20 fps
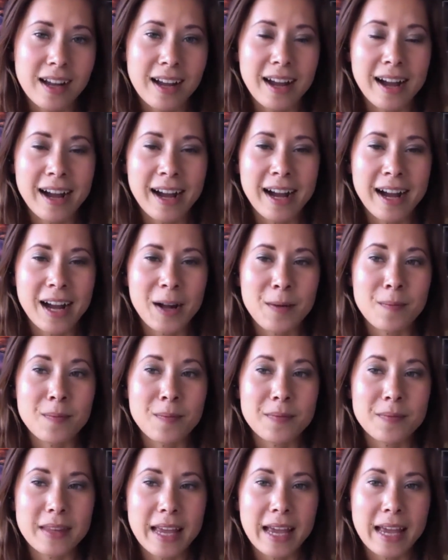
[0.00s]
And
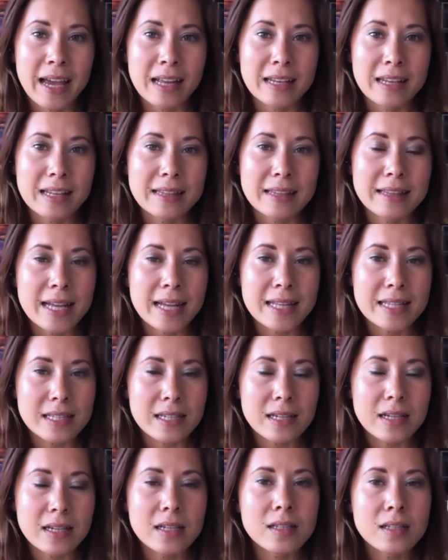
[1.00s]
that's
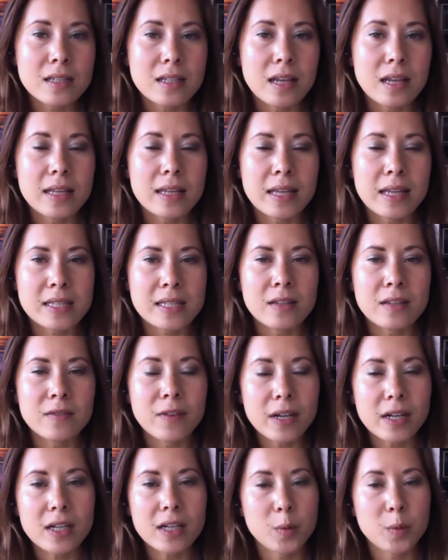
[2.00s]
a
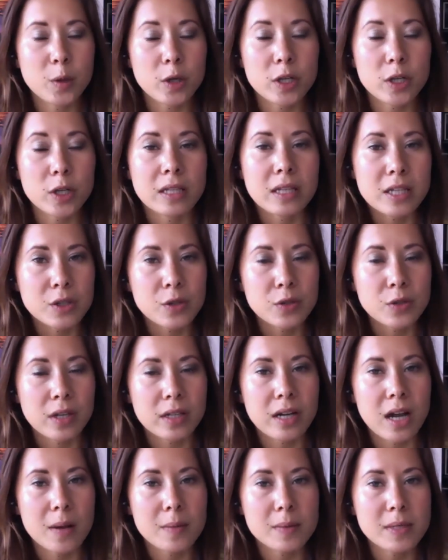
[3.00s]
very important issue that
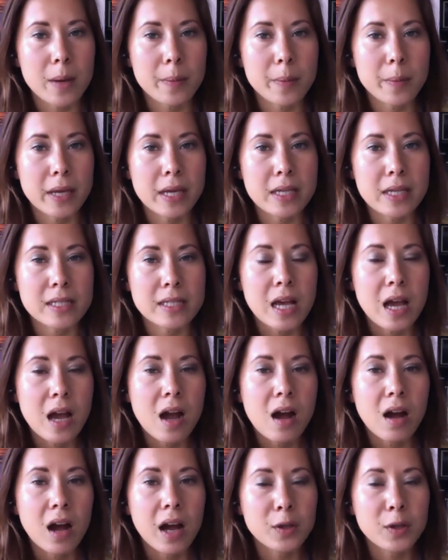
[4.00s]
comes up is,
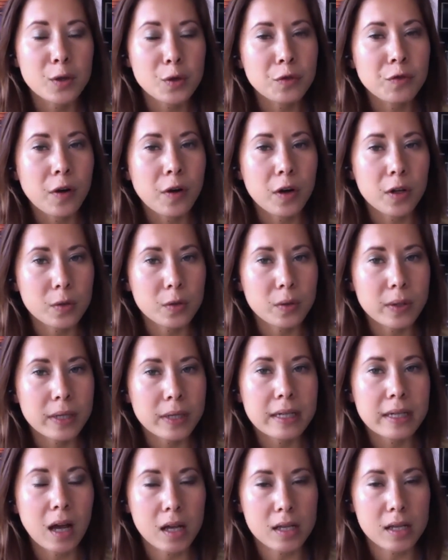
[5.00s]
are you following
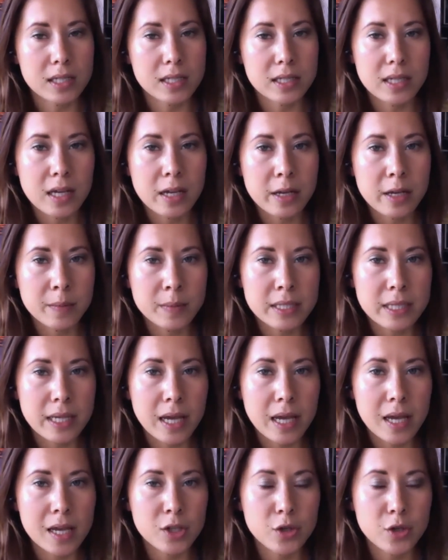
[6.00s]
customs
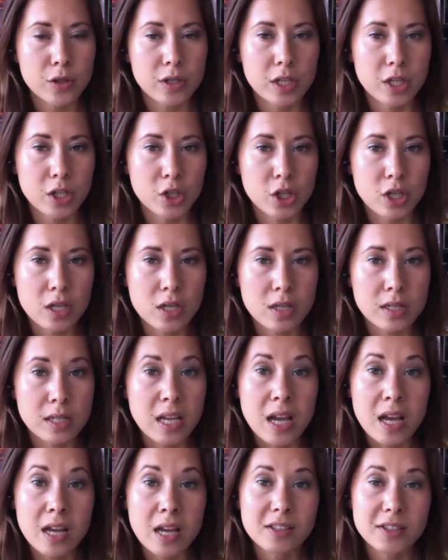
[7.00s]
and traditions
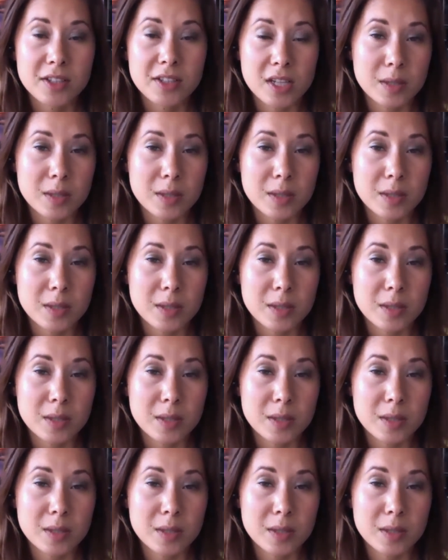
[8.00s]
just